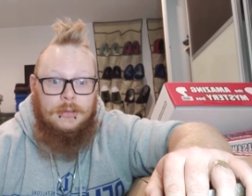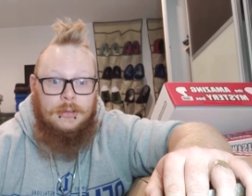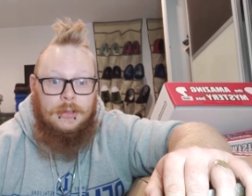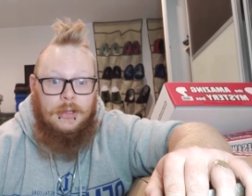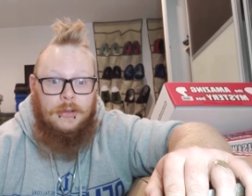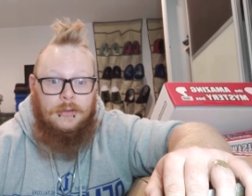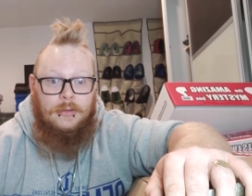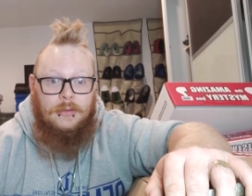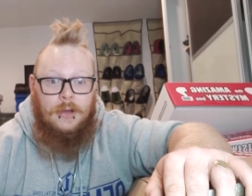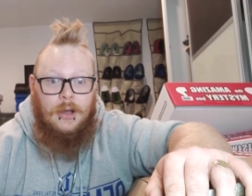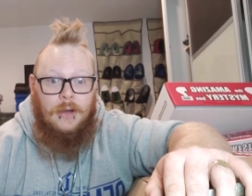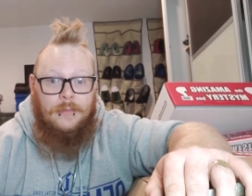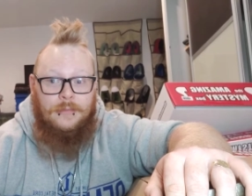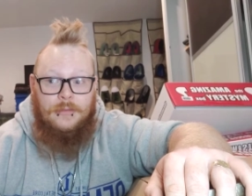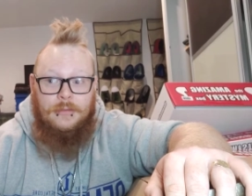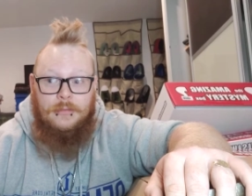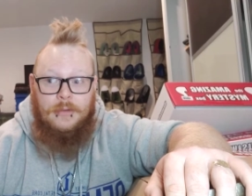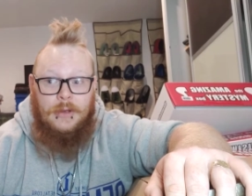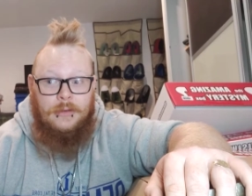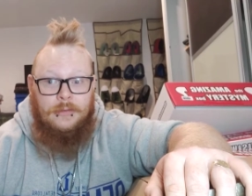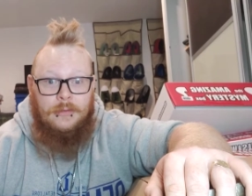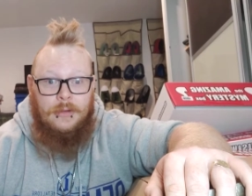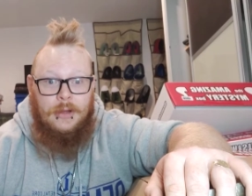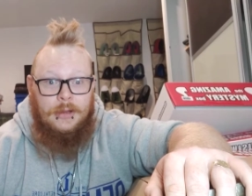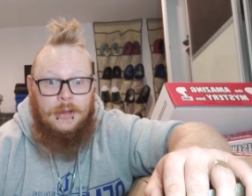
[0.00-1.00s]
That's half the
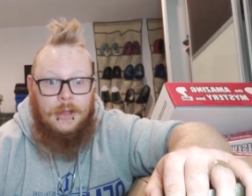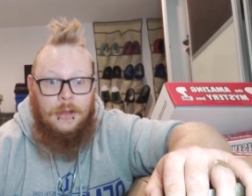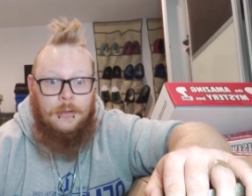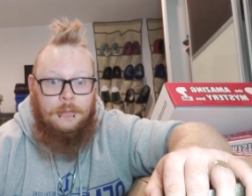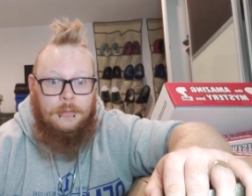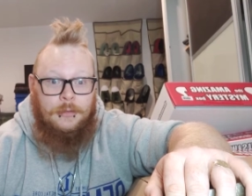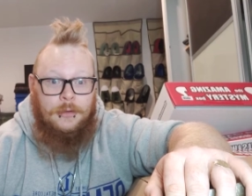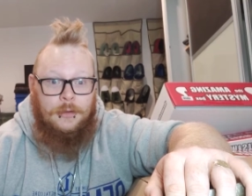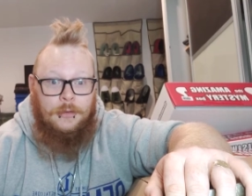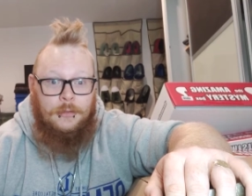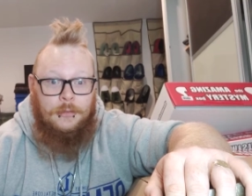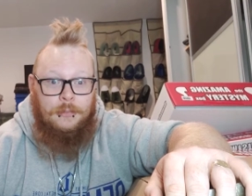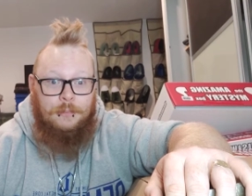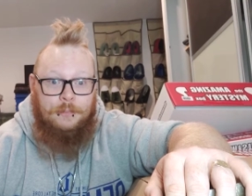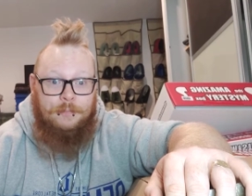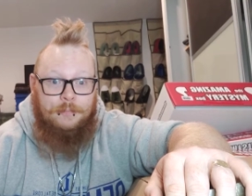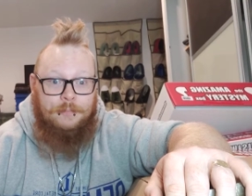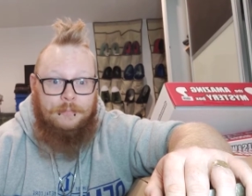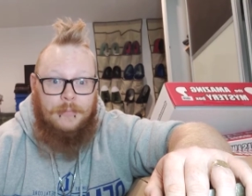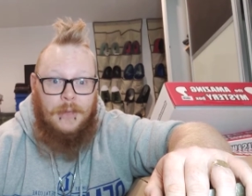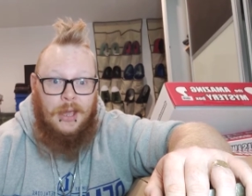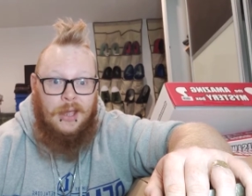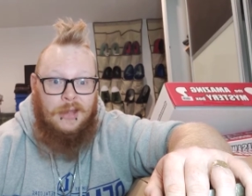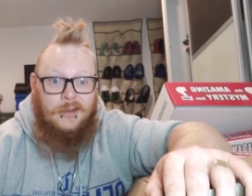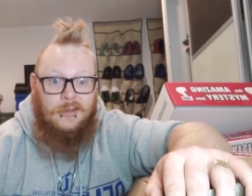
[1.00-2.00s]
reason I don't do
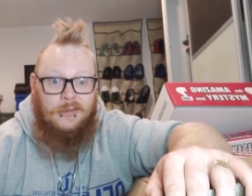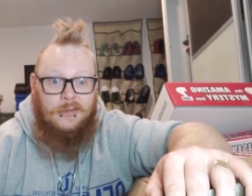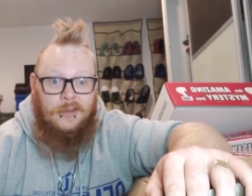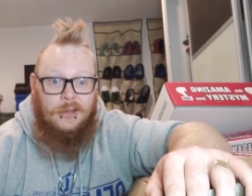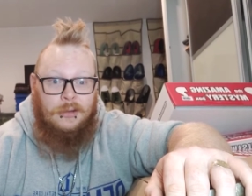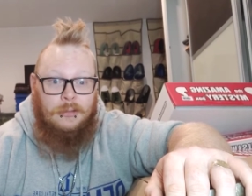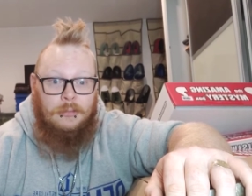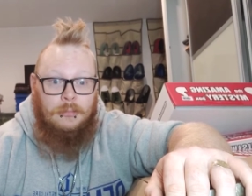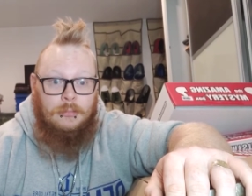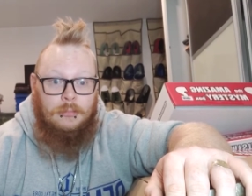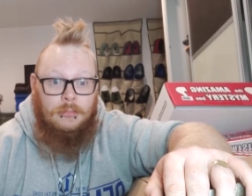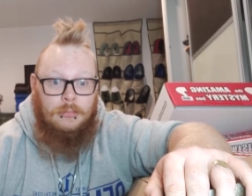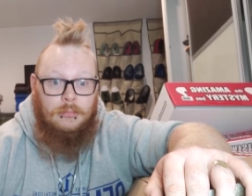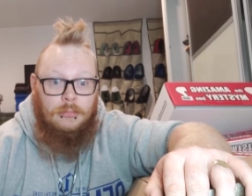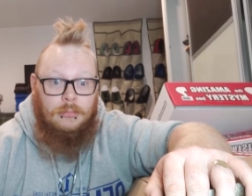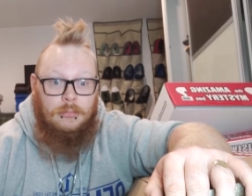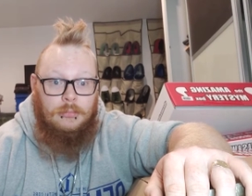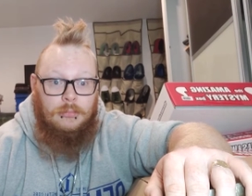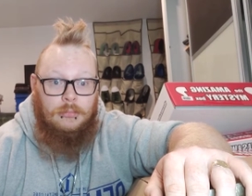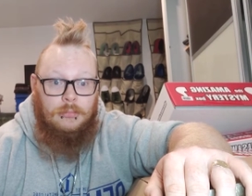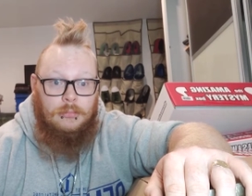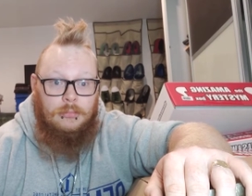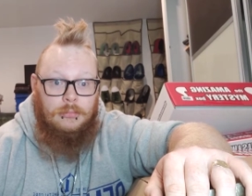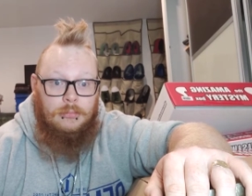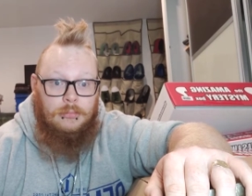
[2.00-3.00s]
editing,
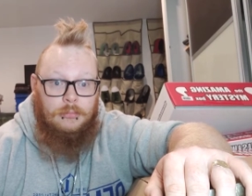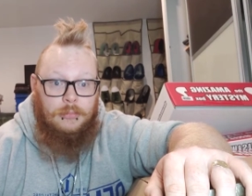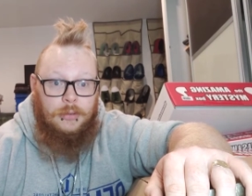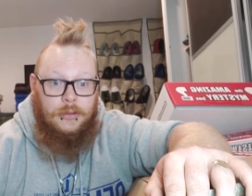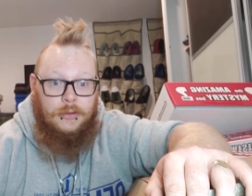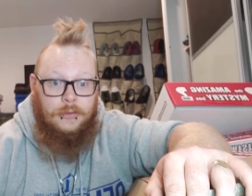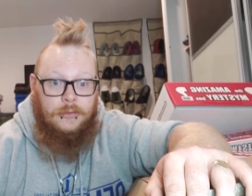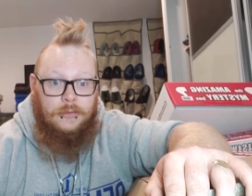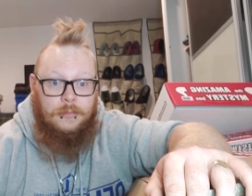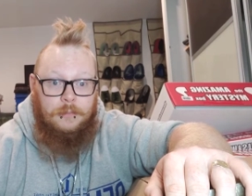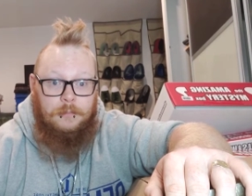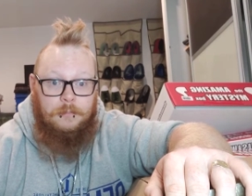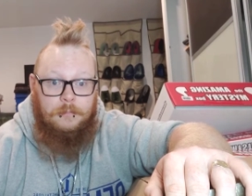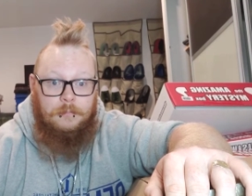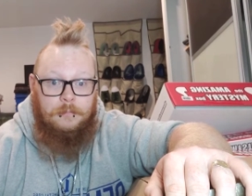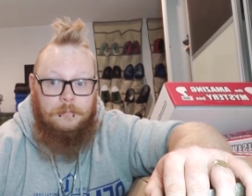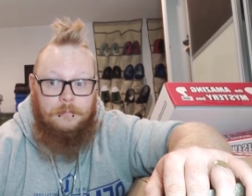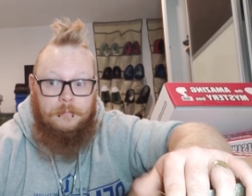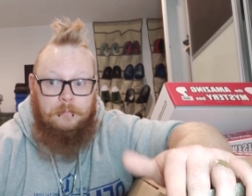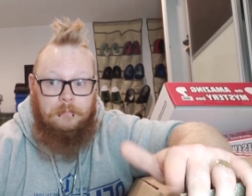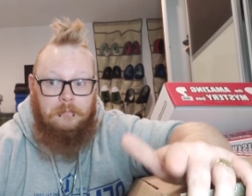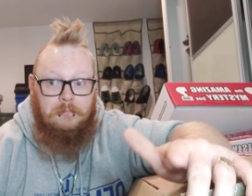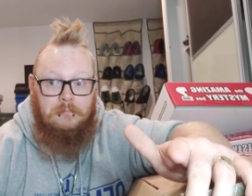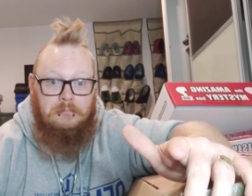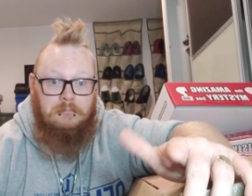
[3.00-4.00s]
because
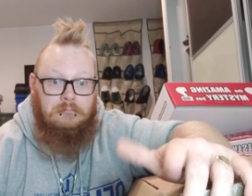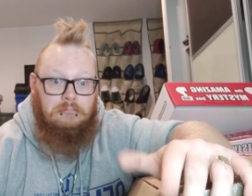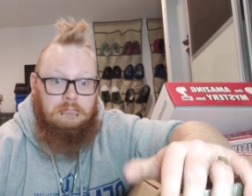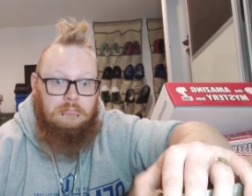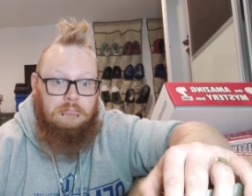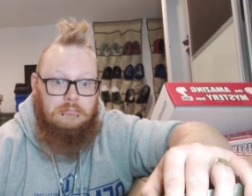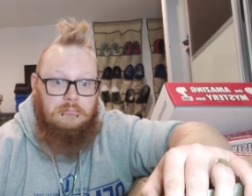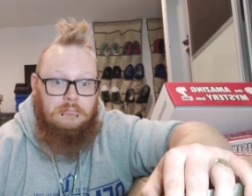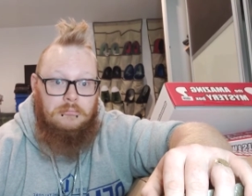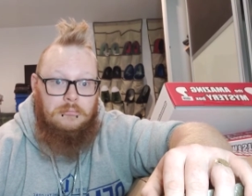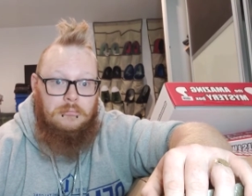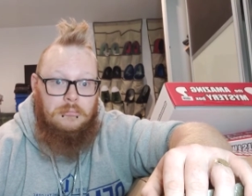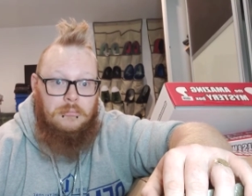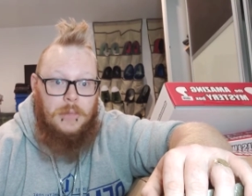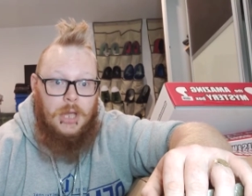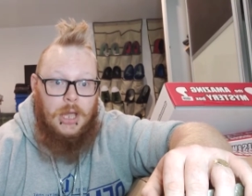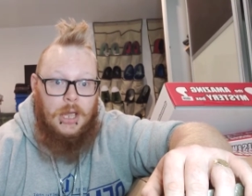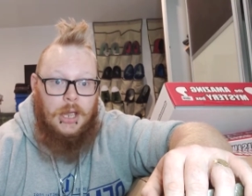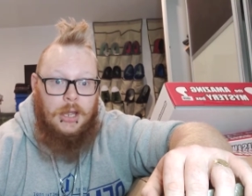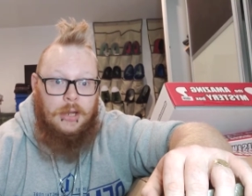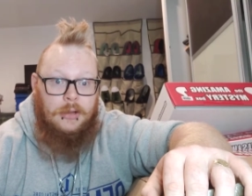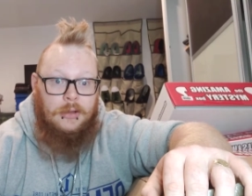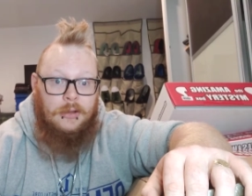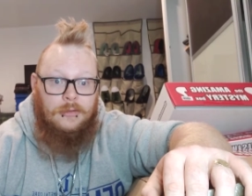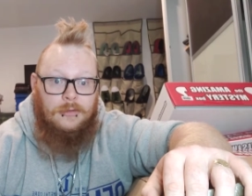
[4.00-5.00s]

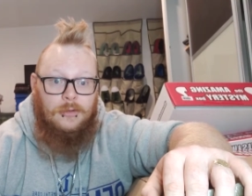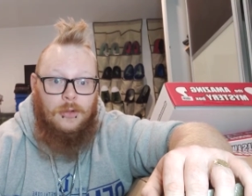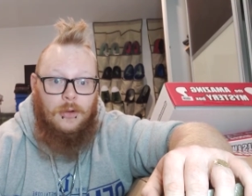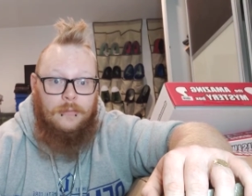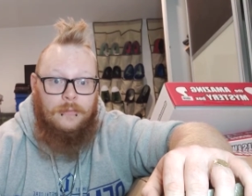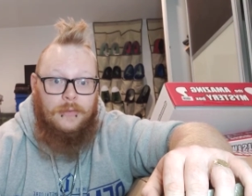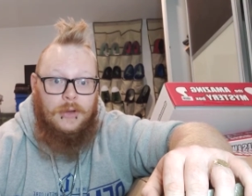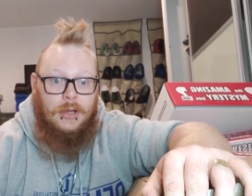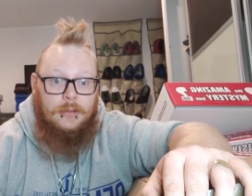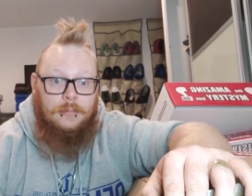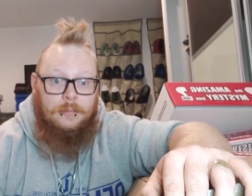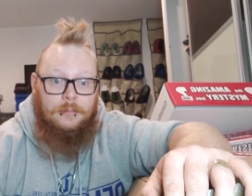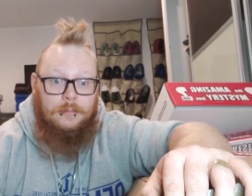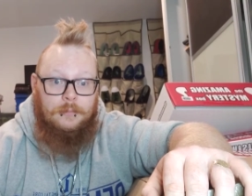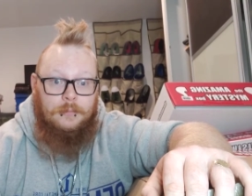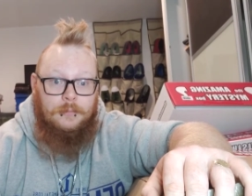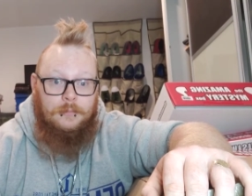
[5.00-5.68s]
editing's not fun.